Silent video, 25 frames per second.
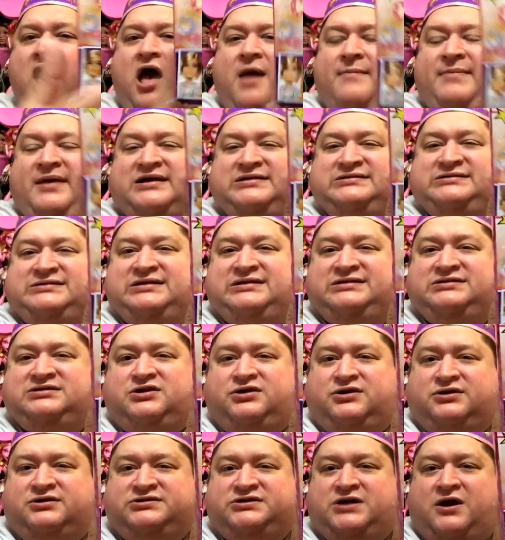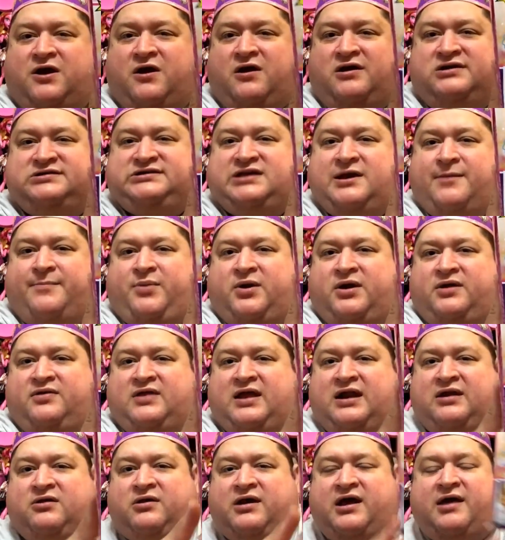Because these girls are all separate. They
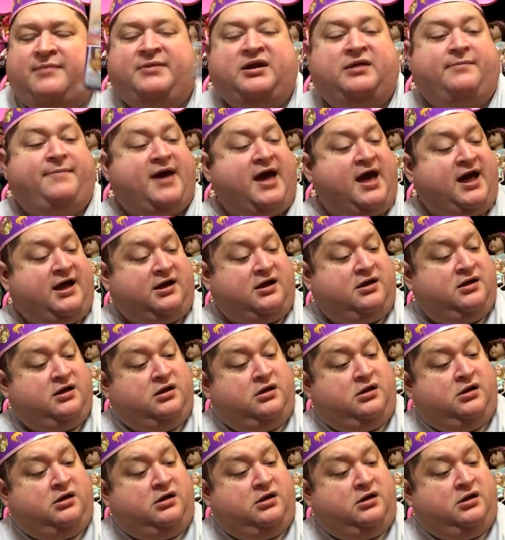don't come in a pack.